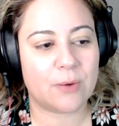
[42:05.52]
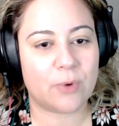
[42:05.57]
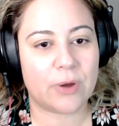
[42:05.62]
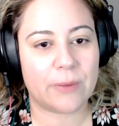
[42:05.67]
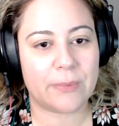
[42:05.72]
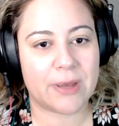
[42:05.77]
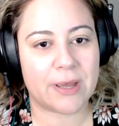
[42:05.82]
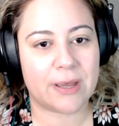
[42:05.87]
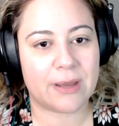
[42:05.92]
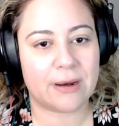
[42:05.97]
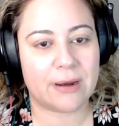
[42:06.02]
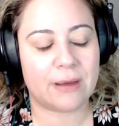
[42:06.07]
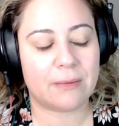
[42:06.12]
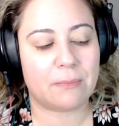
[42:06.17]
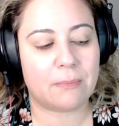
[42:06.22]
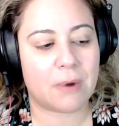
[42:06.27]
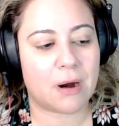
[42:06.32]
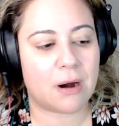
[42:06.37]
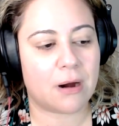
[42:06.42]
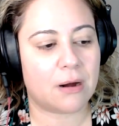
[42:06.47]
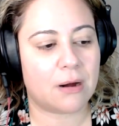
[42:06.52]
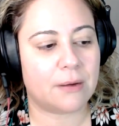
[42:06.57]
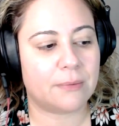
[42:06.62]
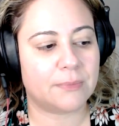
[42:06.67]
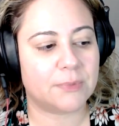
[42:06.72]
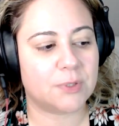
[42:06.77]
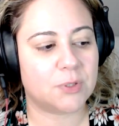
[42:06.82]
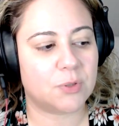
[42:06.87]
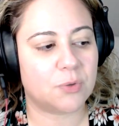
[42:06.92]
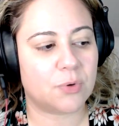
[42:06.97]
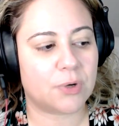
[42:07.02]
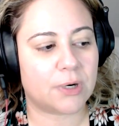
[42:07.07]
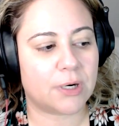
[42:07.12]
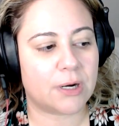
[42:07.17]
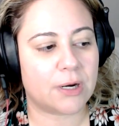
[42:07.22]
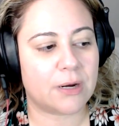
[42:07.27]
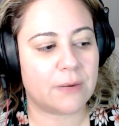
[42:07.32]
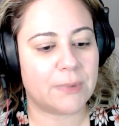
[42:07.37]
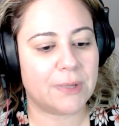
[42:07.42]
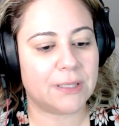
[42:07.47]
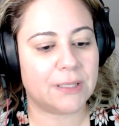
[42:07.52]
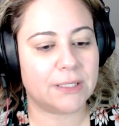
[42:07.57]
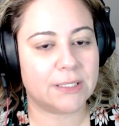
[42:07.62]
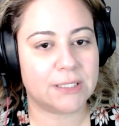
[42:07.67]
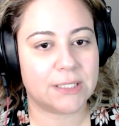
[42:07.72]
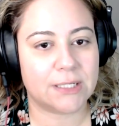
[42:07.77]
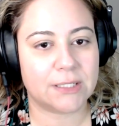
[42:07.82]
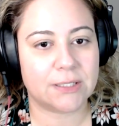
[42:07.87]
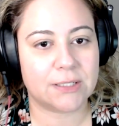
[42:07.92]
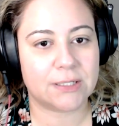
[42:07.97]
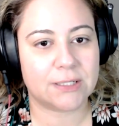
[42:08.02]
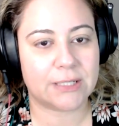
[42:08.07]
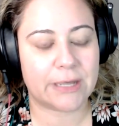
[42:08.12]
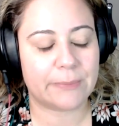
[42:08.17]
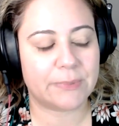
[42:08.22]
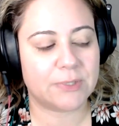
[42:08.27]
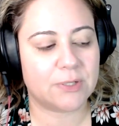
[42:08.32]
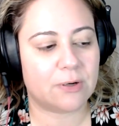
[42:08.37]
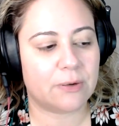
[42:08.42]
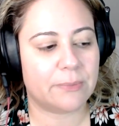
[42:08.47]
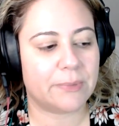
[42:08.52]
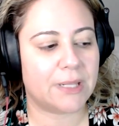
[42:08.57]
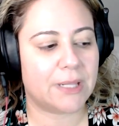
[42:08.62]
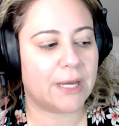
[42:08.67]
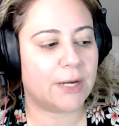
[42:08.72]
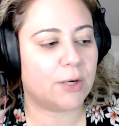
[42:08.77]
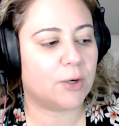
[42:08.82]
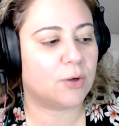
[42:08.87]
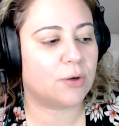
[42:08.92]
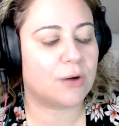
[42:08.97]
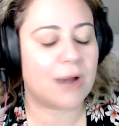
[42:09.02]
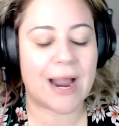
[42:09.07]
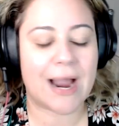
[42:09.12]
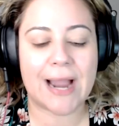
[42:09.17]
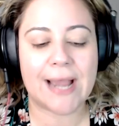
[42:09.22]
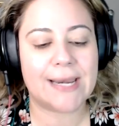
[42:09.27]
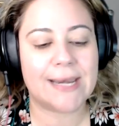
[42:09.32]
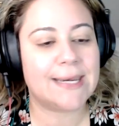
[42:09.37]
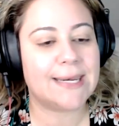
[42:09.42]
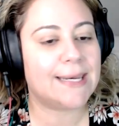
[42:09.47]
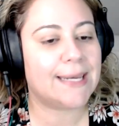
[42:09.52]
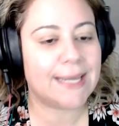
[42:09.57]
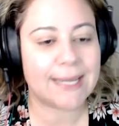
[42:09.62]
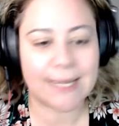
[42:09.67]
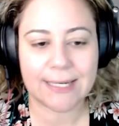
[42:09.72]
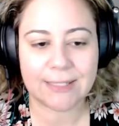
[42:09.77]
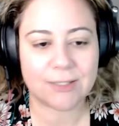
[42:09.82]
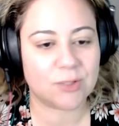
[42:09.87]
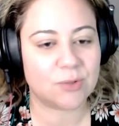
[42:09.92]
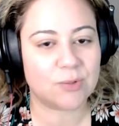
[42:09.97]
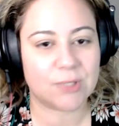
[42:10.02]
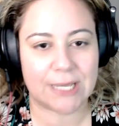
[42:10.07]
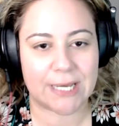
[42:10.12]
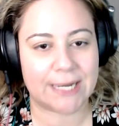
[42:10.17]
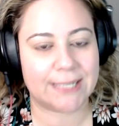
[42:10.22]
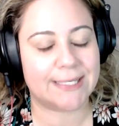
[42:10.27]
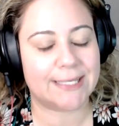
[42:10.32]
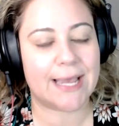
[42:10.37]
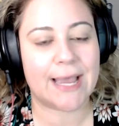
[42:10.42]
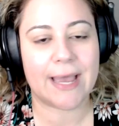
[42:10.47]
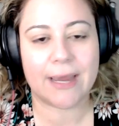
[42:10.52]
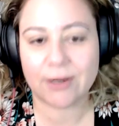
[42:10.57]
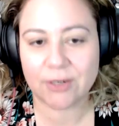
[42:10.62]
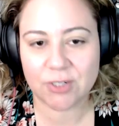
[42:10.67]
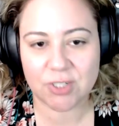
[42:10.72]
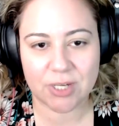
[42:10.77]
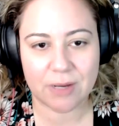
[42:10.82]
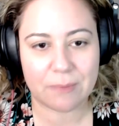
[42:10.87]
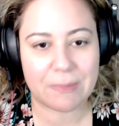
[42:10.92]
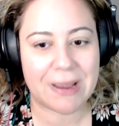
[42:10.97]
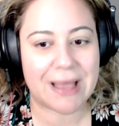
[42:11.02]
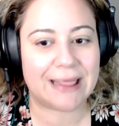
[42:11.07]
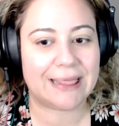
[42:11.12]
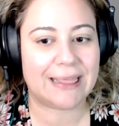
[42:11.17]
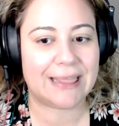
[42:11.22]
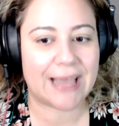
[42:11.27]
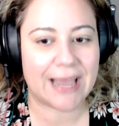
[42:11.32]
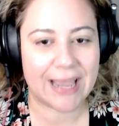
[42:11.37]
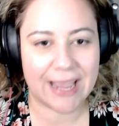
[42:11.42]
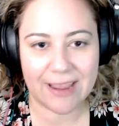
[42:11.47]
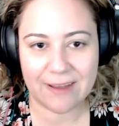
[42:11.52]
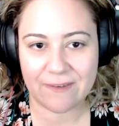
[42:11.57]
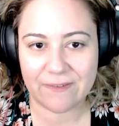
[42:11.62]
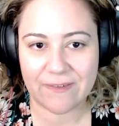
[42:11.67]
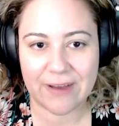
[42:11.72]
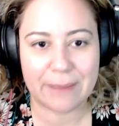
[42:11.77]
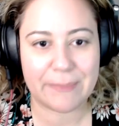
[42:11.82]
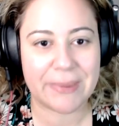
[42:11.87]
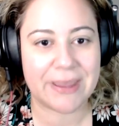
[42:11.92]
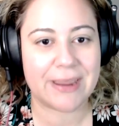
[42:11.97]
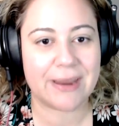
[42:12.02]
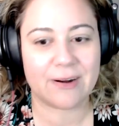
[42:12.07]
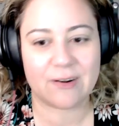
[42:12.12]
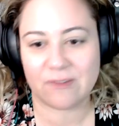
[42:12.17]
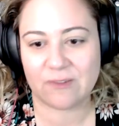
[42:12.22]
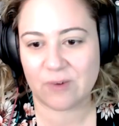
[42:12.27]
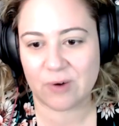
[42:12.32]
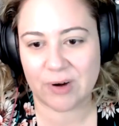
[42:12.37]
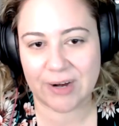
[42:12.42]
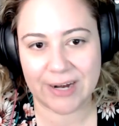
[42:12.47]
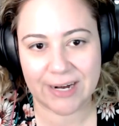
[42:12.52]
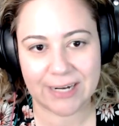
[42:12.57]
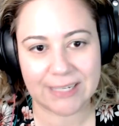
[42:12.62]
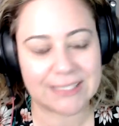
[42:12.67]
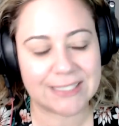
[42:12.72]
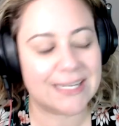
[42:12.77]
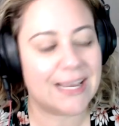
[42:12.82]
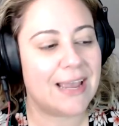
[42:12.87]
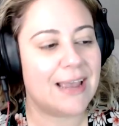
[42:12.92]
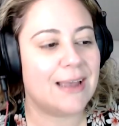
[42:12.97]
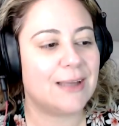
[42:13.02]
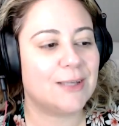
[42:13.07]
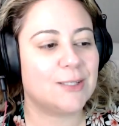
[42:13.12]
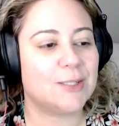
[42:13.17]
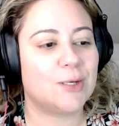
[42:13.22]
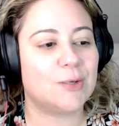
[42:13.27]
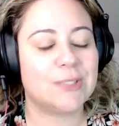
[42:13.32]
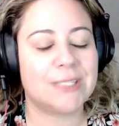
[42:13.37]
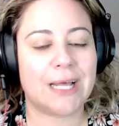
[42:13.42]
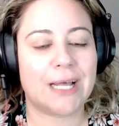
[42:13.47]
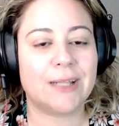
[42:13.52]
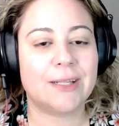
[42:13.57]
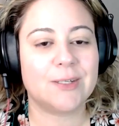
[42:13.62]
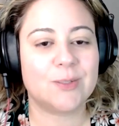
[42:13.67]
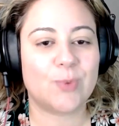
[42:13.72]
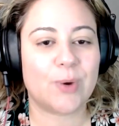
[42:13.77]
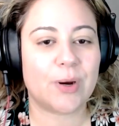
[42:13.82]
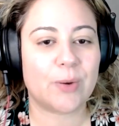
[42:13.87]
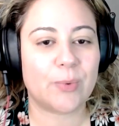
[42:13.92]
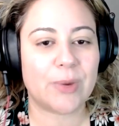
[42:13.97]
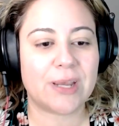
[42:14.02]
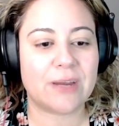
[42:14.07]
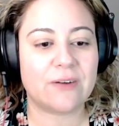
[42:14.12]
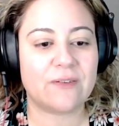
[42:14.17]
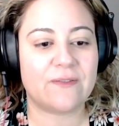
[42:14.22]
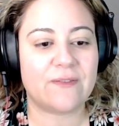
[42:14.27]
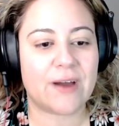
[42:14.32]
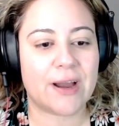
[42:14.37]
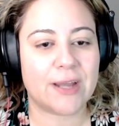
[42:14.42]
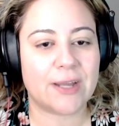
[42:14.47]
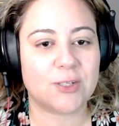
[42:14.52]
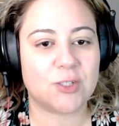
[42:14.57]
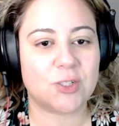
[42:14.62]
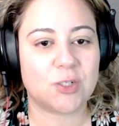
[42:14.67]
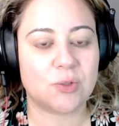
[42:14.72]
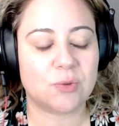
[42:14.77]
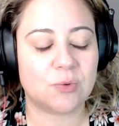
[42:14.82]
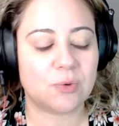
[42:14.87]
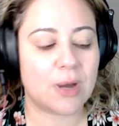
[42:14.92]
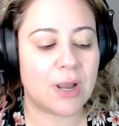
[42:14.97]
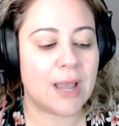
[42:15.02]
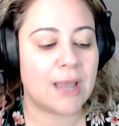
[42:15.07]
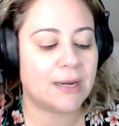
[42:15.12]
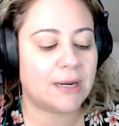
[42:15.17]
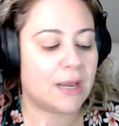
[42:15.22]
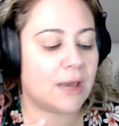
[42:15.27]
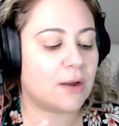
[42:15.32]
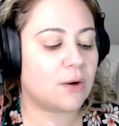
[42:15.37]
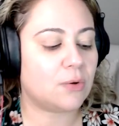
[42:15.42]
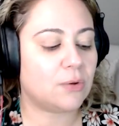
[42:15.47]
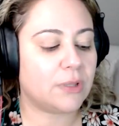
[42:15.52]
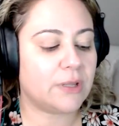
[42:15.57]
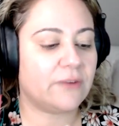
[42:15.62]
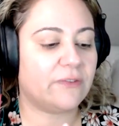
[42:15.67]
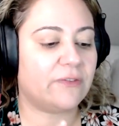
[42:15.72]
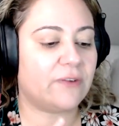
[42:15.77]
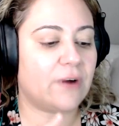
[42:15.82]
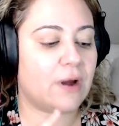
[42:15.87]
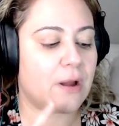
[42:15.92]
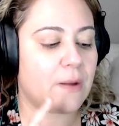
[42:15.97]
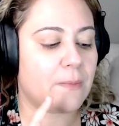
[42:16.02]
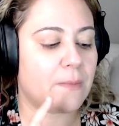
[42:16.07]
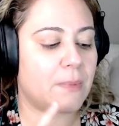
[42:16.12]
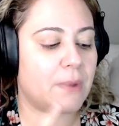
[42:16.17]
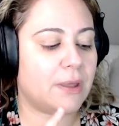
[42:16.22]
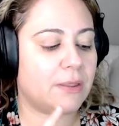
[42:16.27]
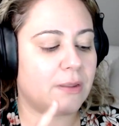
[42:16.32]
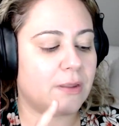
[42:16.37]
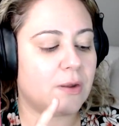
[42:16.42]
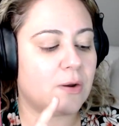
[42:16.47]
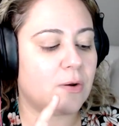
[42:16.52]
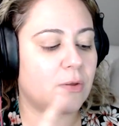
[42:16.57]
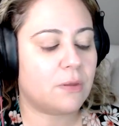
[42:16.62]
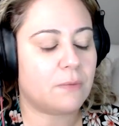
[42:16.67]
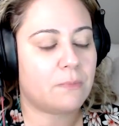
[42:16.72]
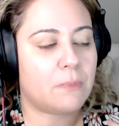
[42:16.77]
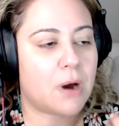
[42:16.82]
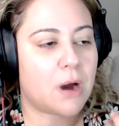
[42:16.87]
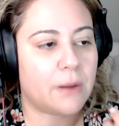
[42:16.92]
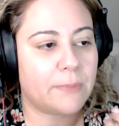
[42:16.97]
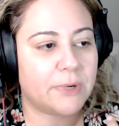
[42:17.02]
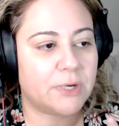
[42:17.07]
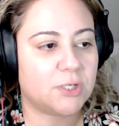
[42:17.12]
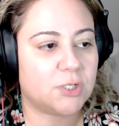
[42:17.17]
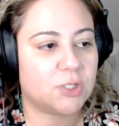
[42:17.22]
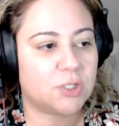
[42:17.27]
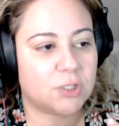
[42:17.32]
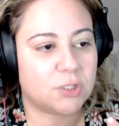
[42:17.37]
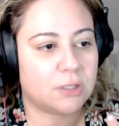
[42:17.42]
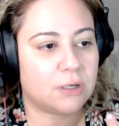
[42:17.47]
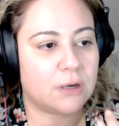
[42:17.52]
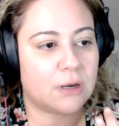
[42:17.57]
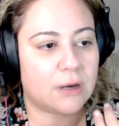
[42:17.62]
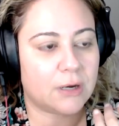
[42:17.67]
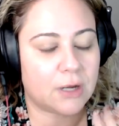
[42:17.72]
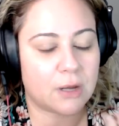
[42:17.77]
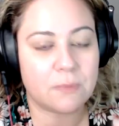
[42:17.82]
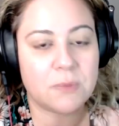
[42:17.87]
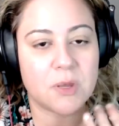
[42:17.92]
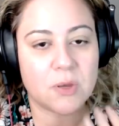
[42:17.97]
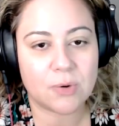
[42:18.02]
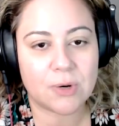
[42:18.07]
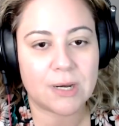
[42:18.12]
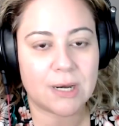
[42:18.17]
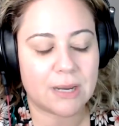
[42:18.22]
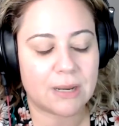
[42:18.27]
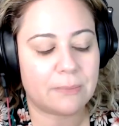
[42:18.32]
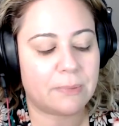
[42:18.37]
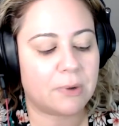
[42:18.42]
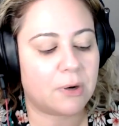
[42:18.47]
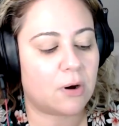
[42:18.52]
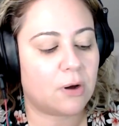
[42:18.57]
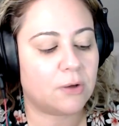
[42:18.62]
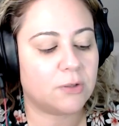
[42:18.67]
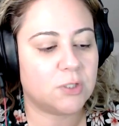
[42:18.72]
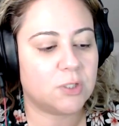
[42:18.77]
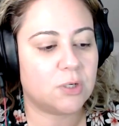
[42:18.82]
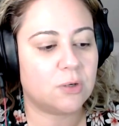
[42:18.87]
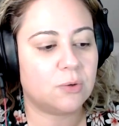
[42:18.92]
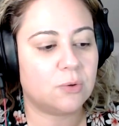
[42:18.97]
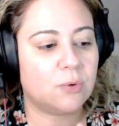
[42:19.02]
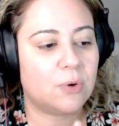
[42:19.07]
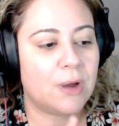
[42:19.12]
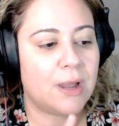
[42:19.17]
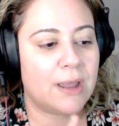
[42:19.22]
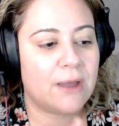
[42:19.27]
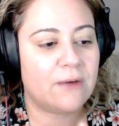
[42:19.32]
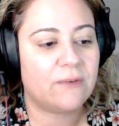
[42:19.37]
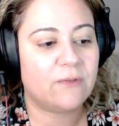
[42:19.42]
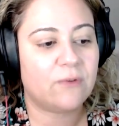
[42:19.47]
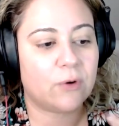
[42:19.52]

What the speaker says: many women and moms who are going to be listening to this episode and be like, I need Susana's energy in my life. I'm here for it. So tell us where we can find you, not only from, the momish community, but also